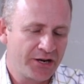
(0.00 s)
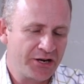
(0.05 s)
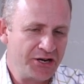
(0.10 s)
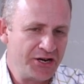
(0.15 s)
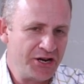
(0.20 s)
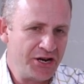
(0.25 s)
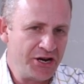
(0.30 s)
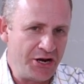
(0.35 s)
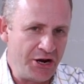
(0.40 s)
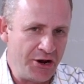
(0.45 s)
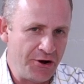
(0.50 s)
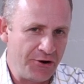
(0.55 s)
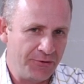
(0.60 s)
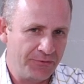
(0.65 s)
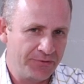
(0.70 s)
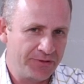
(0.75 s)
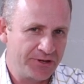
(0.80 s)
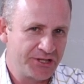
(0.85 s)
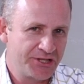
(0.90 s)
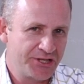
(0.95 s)
going to know
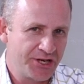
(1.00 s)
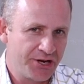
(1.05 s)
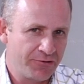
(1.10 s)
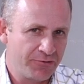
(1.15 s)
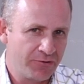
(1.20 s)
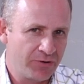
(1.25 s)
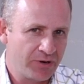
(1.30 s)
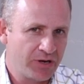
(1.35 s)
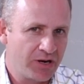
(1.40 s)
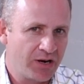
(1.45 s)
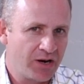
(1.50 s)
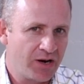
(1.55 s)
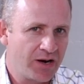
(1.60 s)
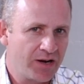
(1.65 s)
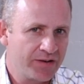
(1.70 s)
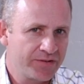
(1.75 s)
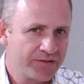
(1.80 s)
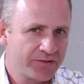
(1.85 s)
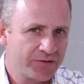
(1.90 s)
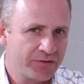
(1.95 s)
the general
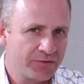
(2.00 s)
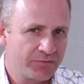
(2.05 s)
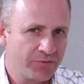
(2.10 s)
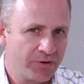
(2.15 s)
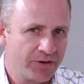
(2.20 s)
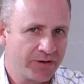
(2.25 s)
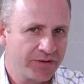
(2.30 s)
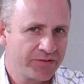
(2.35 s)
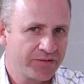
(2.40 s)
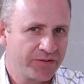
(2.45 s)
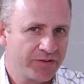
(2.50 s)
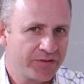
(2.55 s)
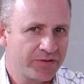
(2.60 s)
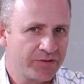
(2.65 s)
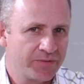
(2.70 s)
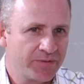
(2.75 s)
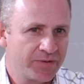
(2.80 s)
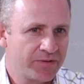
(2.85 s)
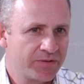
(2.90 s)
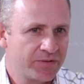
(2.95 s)
cost to run a
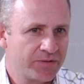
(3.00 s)
system